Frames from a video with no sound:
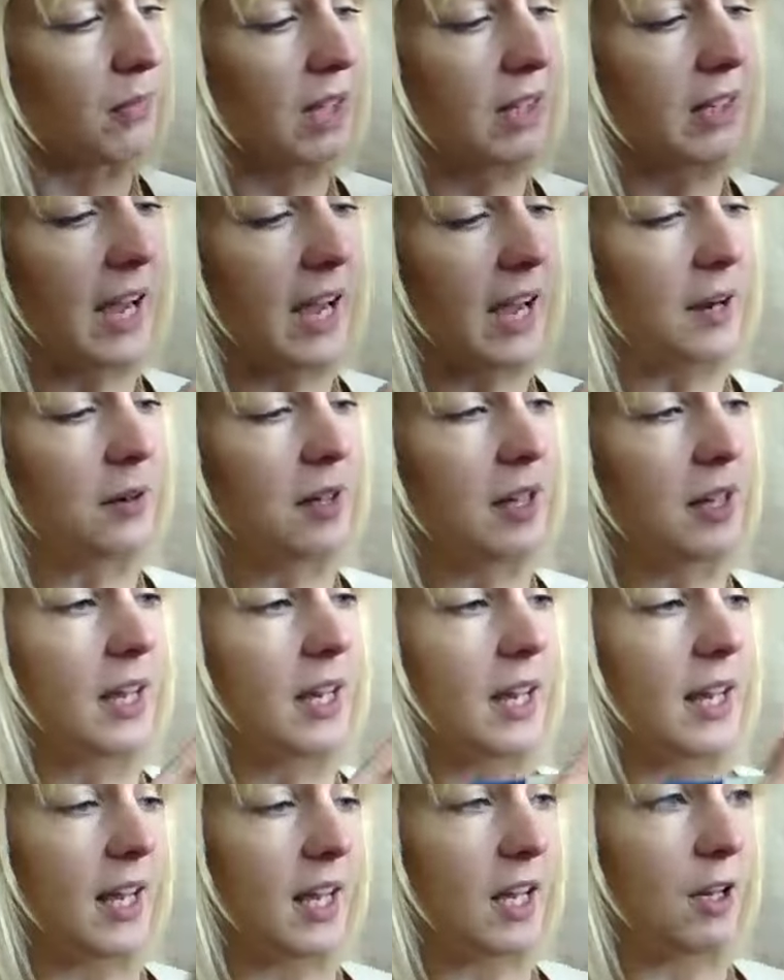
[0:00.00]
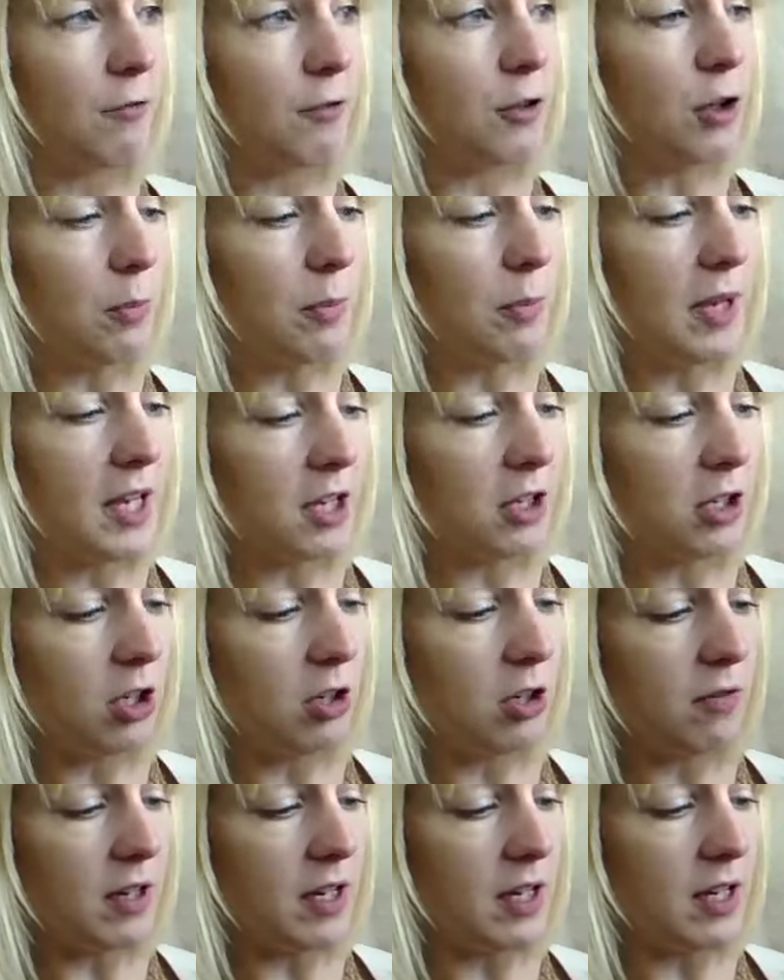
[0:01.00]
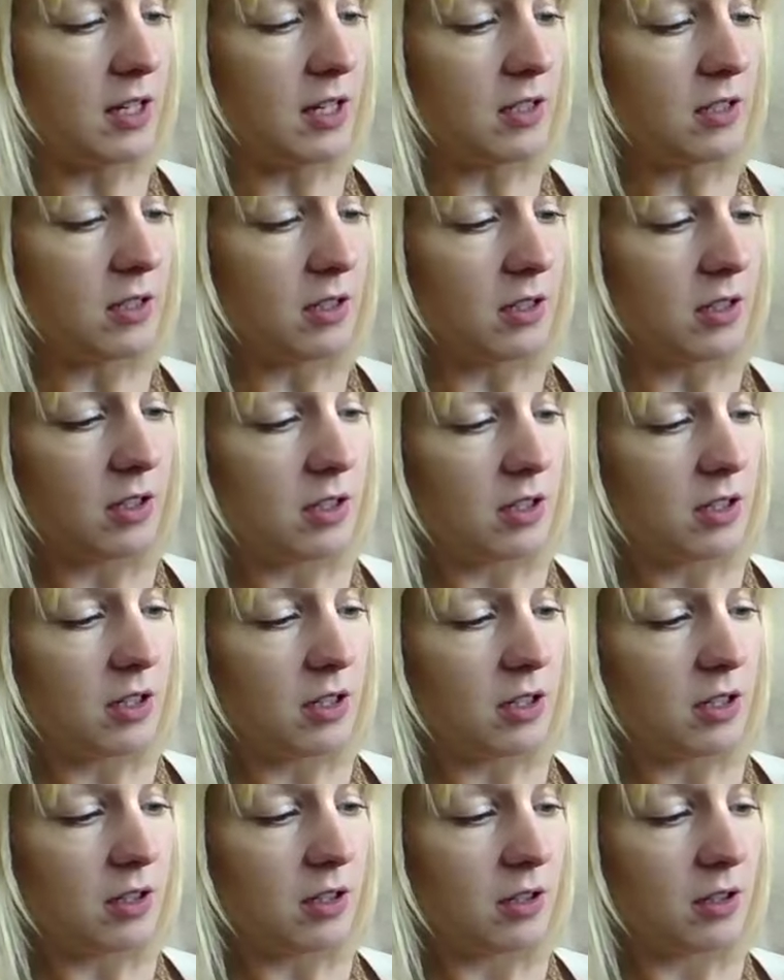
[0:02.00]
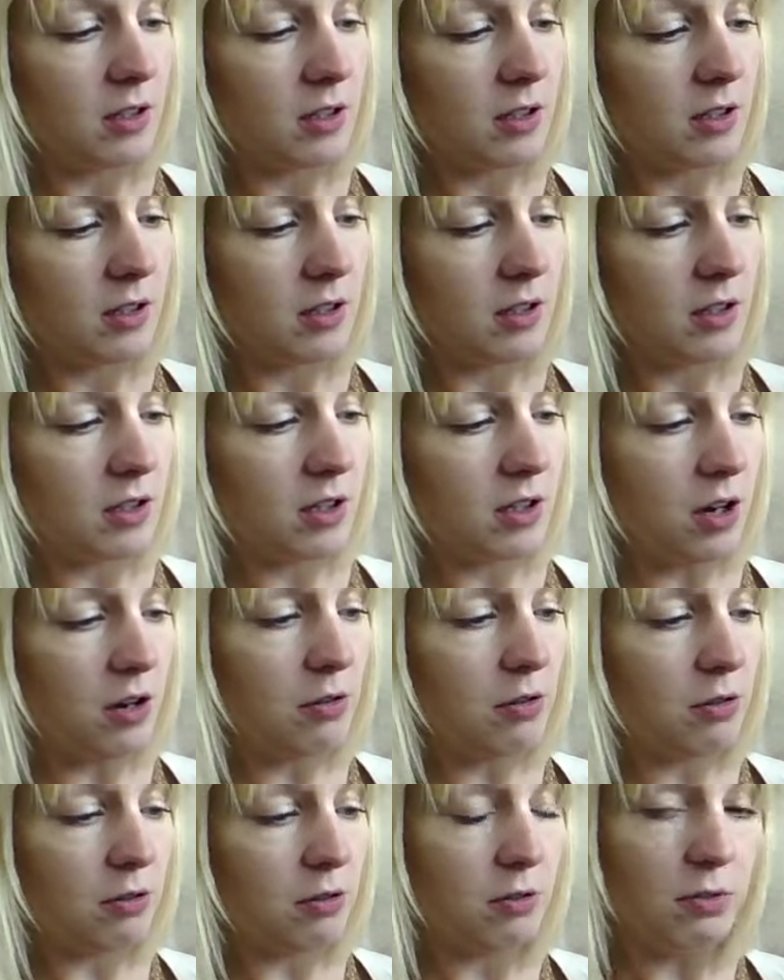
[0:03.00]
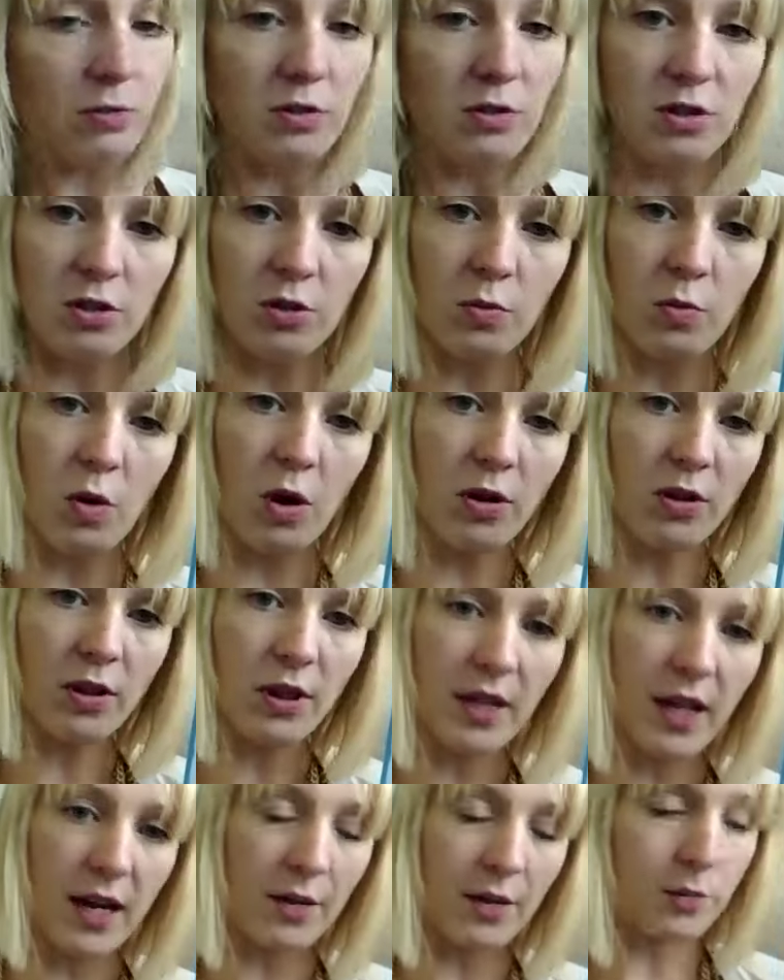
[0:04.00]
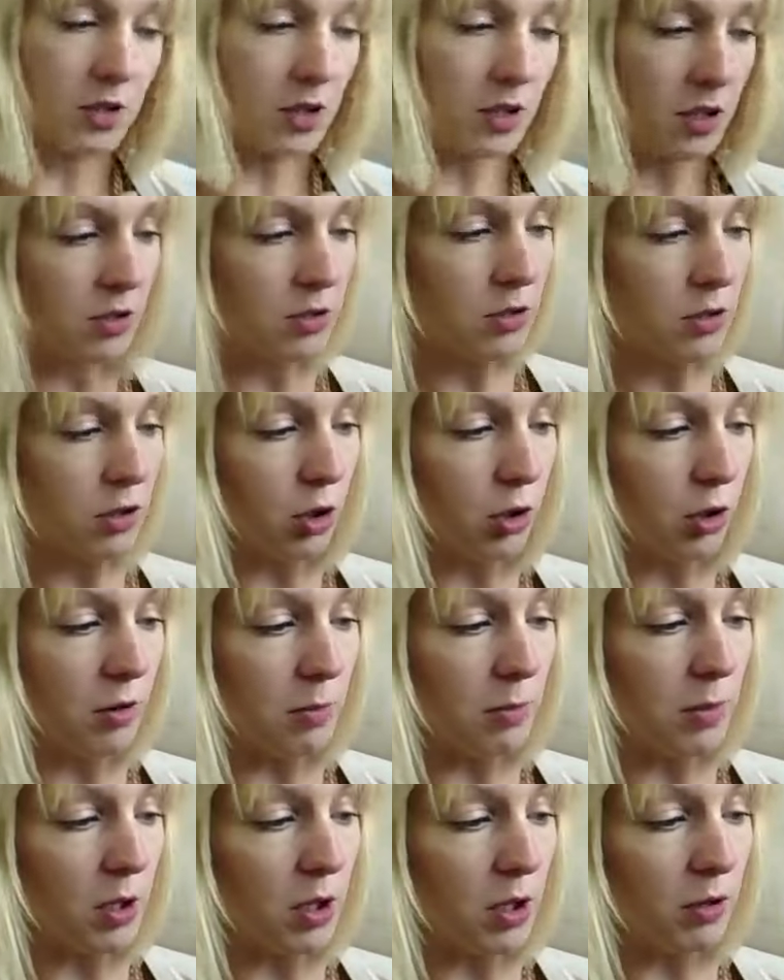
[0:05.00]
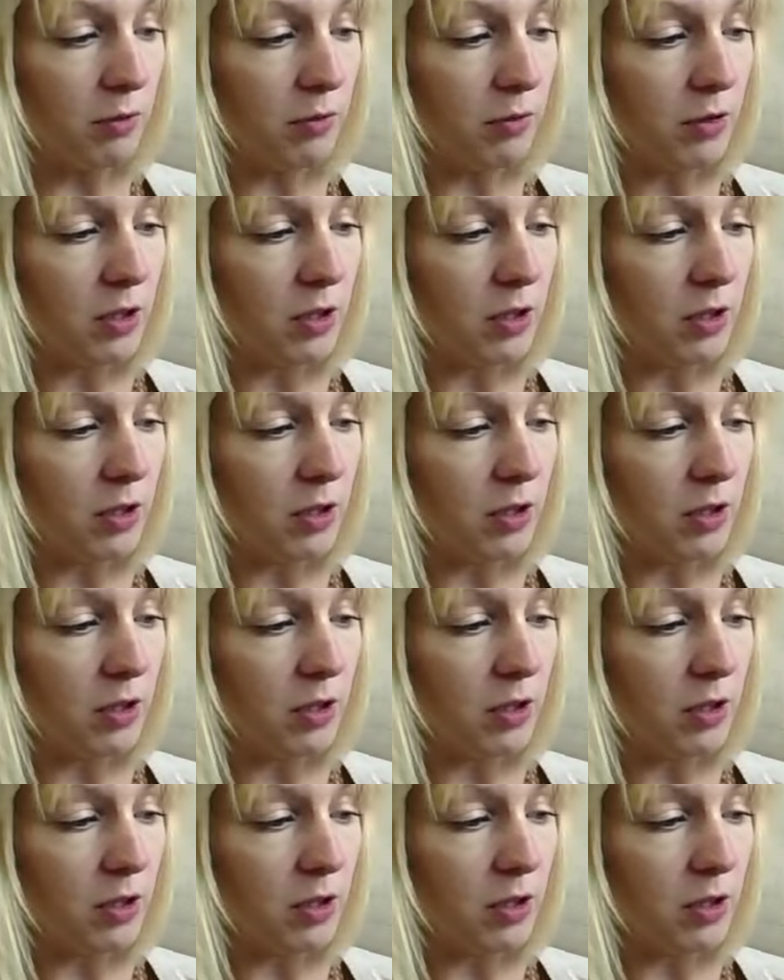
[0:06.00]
Now, if your PQBs go to 1,000 or above,